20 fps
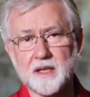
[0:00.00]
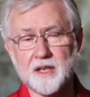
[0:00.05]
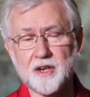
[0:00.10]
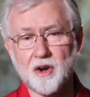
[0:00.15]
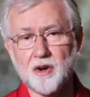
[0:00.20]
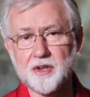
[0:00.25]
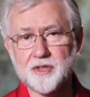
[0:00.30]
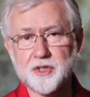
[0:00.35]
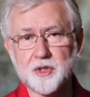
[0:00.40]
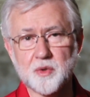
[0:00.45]
and
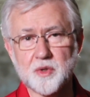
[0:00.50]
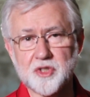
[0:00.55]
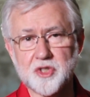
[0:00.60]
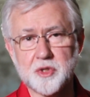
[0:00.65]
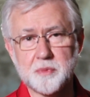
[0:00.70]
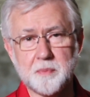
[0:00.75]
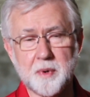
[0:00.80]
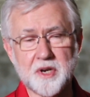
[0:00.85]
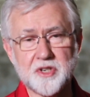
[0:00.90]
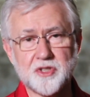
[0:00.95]
also a
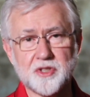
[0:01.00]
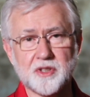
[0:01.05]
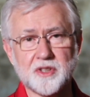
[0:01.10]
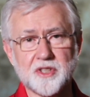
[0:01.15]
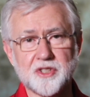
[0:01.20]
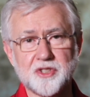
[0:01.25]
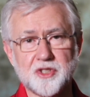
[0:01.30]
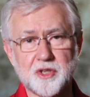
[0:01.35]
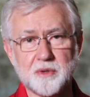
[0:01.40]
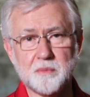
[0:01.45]

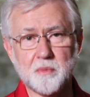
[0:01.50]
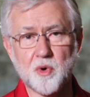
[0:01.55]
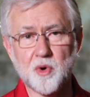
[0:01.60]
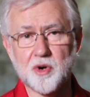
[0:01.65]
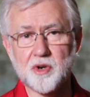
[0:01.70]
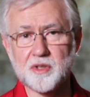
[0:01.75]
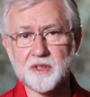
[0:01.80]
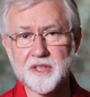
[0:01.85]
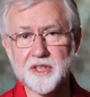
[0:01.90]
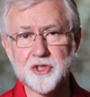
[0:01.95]
specialist in
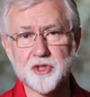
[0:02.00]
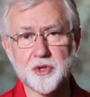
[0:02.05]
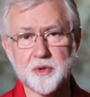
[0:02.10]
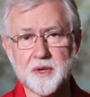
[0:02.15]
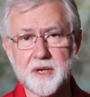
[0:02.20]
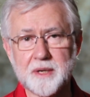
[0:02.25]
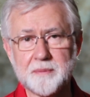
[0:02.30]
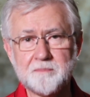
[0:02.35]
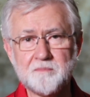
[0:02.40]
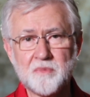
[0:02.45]
moral
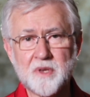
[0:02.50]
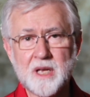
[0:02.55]
injury.